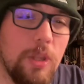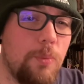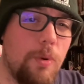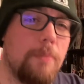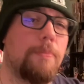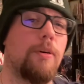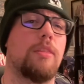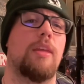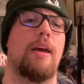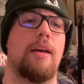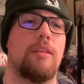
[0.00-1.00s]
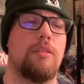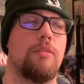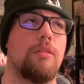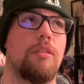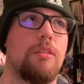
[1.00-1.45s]
one book at
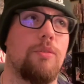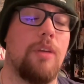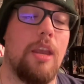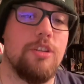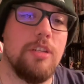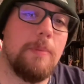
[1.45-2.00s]
this location.